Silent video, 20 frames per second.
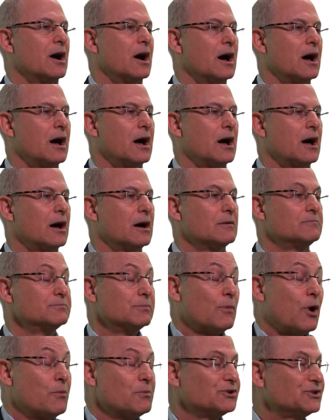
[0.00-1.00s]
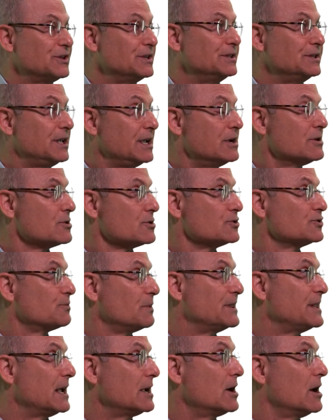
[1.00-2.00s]
almost in tears
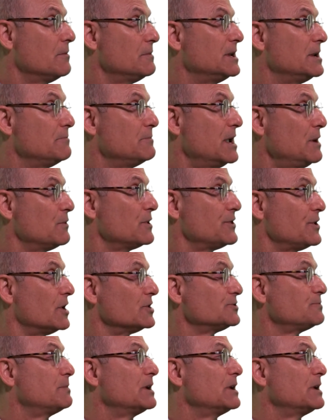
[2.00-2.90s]
when they come in and meet with us,